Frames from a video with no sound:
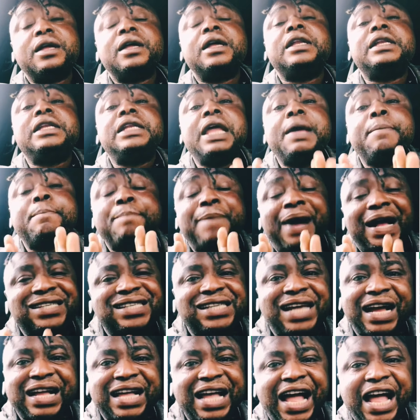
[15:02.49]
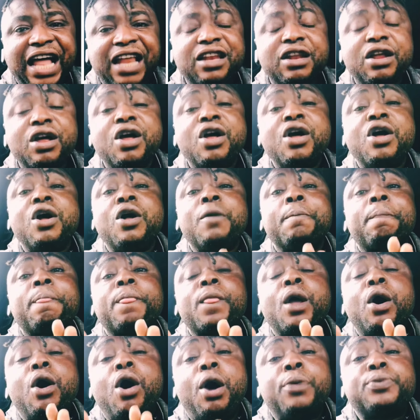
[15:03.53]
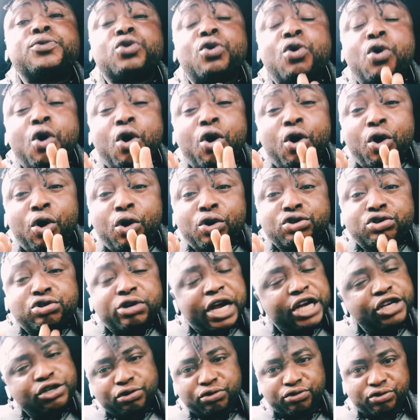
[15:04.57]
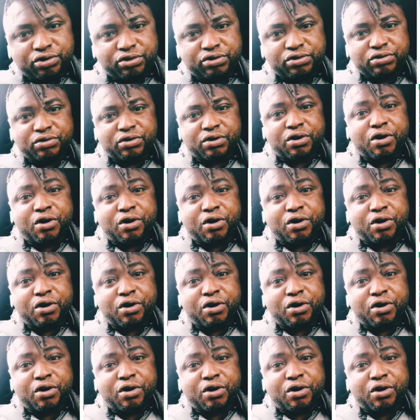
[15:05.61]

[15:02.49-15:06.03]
They massacred up to 100 youths